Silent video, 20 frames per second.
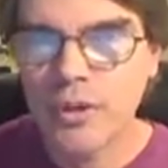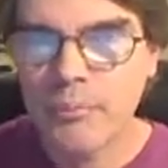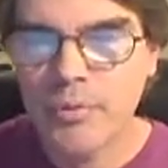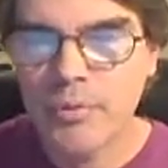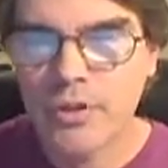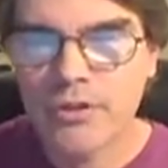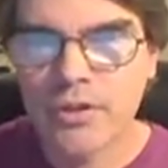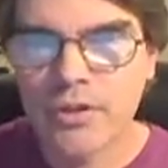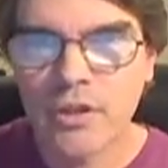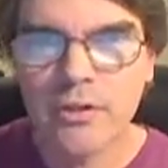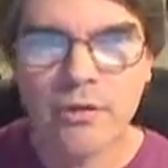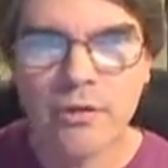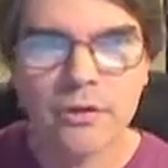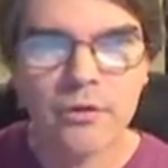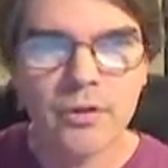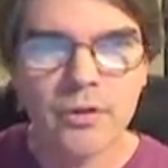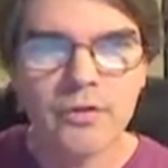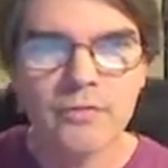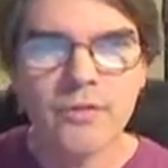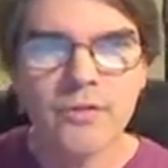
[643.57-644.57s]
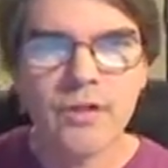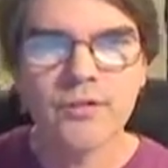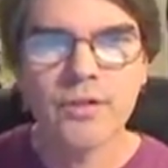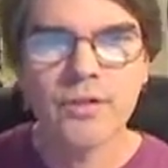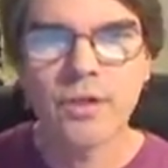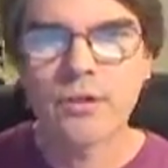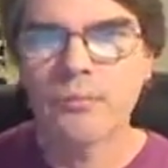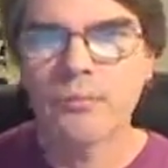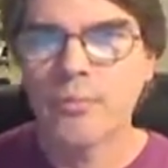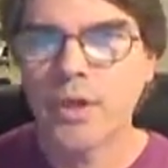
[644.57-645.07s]
companies selling
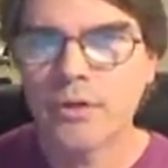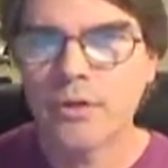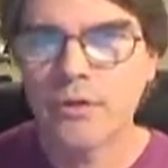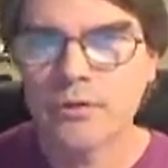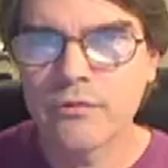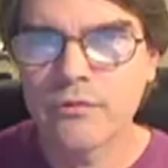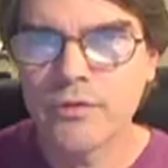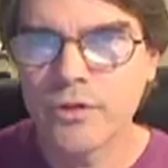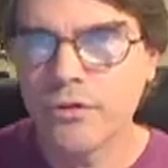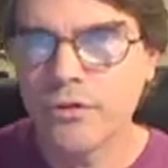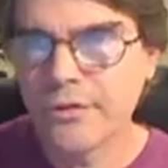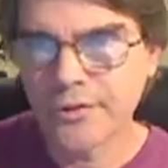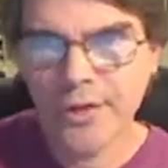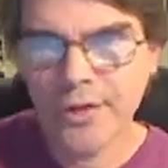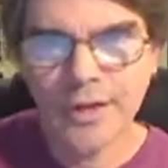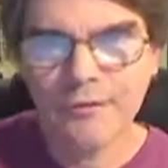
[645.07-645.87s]
$35 bottles of juice.